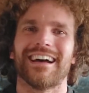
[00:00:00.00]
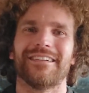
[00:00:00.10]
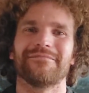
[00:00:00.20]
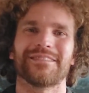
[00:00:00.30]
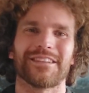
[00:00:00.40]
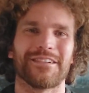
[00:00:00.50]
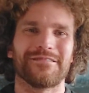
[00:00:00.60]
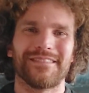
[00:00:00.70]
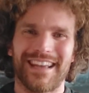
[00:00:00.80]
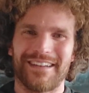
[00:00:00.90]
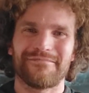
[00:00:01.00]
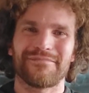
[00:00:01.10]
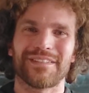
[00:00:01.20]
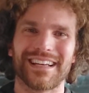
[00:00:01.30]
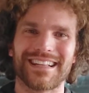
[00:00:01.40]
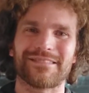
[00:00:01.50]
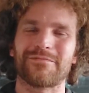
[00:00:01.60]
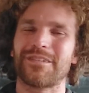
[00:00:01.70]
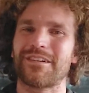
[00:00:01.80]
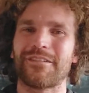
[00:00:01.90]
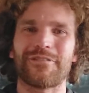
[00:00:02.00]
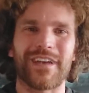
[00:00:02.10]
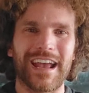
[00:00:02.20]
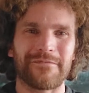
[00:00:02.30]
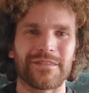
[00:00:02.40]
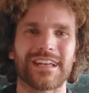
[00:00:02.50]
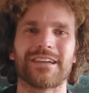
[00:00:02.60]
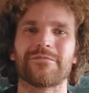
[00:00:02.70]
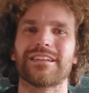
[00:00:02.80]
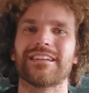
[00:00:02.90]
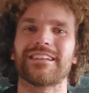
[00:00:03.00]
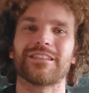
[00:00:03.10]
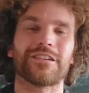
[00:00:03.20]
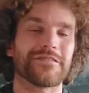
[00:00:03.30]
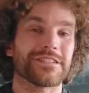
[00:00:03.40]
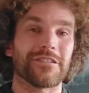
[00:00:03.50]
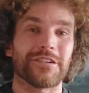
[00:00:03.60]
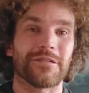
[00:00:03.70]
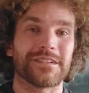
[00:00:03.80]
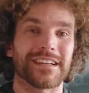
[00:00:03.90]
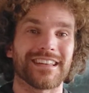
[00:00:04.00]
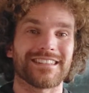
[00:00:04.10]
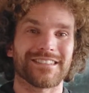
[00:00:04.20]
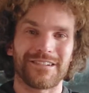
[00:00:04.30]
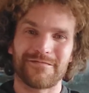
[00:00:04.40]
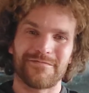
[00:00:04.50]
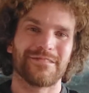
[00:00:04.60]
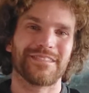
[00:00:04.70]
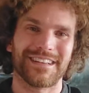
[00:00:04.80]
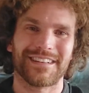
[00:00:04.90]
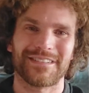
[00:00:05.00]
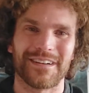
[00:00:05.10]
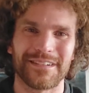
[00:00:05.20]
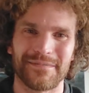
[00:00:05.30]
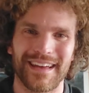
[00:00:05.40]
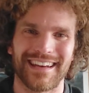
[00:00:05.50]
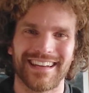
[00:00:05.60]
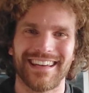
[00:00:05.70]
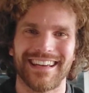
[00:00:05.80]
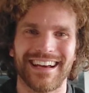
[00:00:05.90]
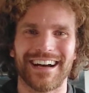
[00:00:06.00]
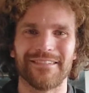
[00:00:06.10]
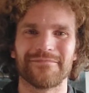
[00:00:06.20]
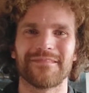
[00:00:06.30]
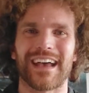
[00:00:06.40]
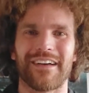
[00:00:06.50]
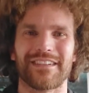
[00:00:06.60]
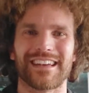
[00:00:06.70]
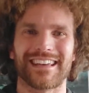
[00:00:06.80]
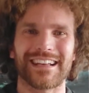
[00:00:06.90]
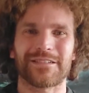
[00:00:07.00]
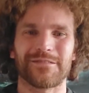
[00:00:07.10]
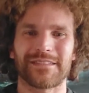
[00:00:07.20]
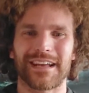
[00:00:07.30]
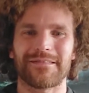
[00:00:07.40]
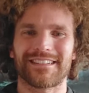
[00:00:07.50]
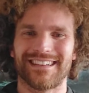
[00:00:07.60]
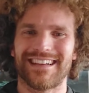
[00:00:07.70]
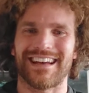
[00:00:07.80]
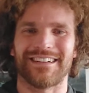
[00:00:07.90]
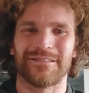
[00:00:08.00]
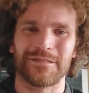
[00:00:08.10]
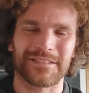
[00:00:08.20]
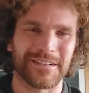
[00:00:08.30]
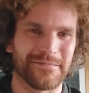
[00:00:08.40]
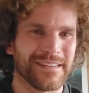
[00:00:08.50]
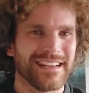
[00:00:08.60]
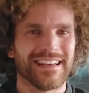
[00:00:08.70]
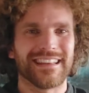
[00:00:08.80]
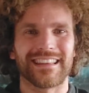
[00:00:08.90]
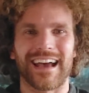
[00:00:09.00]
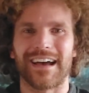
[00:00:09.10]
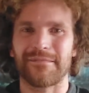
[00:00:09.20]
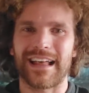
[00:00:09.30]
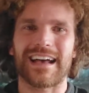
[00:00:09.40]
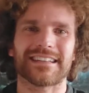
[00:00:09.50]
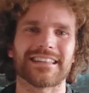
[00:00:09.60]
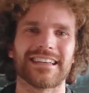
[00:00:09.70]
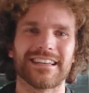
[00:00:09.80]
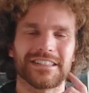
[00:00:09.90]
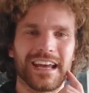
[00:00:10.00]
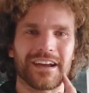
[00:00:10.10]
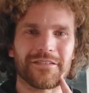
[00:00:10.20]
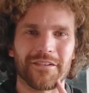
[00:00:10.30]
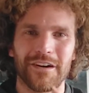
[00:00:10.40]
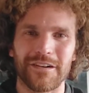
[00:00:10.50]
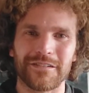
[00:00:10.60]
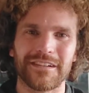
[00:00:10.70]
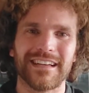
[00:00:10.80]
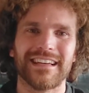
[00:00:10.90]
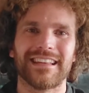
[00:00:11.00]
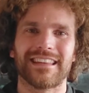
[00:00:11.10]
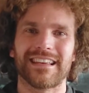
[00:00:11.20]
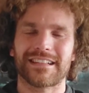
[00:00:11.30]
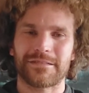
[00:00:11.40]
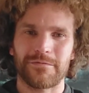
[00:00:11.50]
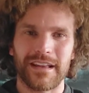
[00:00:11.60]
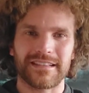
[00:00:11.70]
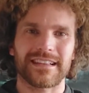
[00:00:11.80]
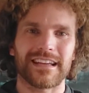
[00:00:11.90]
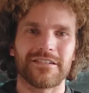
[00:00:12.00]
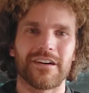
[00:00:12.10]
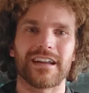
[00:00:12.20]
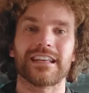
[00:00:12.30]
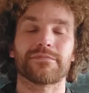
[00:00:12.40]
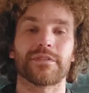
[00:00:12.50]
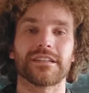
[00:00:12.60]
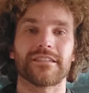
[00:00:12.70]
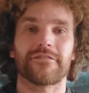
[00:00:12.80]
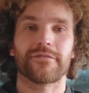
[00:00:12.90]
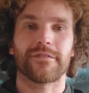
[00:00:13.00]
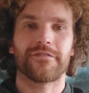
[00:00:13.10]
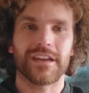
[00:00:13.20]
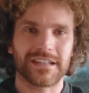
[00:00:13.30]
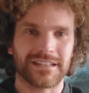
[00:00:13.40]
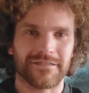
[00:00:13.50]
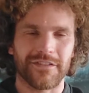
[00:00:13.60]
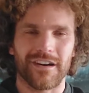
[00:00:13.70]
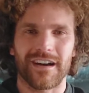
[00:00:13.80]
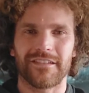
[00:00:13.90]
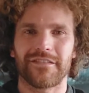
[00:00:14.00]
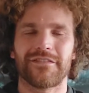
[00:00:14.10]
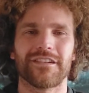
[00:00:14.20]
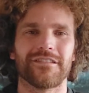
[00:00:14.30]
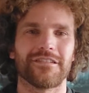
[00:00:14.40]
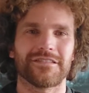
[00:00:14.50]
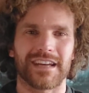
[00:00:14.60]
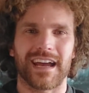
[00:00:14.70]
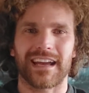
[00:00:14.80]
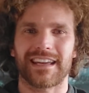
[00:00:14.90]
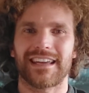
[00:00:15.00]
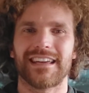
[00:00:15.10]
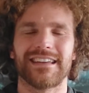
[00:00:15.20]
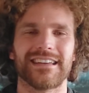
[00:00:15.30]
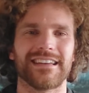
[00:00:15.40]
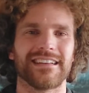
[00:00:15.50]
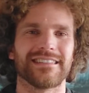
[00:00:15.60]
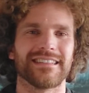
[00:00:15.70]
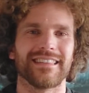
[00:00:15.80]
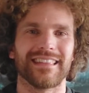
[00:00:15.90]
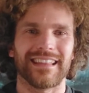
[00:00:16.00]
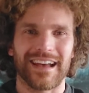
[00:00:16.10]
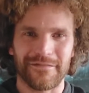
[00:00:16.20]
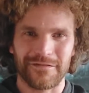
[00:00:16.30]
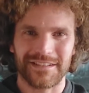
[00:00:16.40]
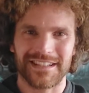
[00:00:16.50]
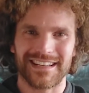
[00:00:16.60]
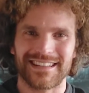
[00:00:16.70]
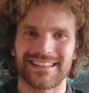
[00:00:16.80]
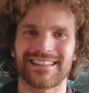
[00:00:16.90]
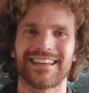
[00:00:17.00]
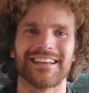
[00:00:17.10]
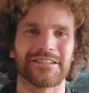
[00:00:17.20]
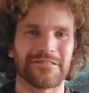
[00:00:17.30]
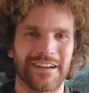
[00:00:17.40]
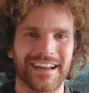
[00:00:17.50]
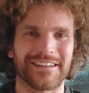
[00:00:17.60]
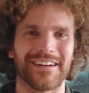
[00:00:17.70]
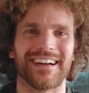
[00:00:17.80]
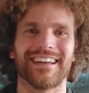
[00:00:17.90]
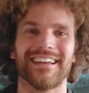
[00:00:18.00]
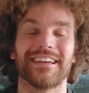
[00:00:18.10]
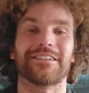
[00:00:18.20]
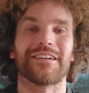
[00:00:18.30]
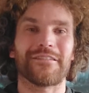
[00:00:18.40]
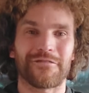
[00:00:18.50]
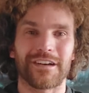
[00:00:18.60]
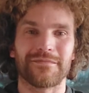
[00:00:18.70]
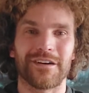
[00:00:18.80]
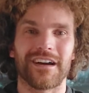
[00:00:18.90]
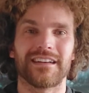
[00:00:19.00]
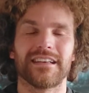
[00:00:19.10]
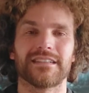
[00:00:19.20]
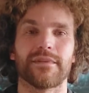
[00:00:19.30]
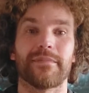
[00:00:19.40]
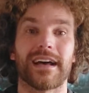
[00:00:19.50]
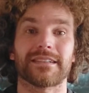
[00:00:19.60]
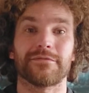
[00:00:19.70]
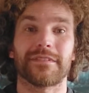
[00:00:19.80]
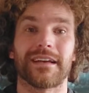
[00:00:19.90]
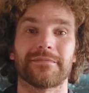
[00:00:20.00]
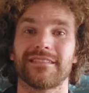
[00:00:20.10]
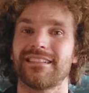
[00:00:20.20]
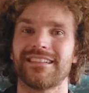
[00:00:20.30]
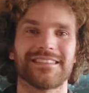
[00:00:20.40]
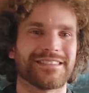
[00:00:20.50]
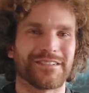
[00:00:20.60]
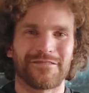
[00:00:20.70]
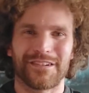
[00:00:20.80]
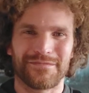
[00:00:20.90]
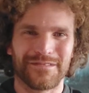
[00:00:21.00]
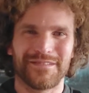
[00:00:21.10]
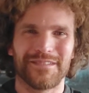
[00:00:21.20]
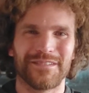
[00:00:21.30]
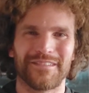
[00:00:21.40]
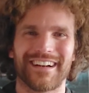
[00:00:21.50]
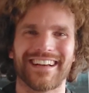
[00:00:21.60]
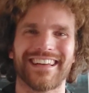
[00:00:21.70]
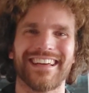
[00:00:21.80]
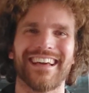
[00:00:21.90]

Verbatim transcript: um, so yeah, please, we're a family, and we a lot of us don't know each other, so we're really excited about um, having a guest who's coming to dinner. Awesome. Um, lastly, Jack Kroll. This Wednesday night, he's preaching from Ephesians 5. If you don't know Jack, he is in love with Jesus. He's a great guy, great friend of mine. He's my basketball captain. He's just incredible all around.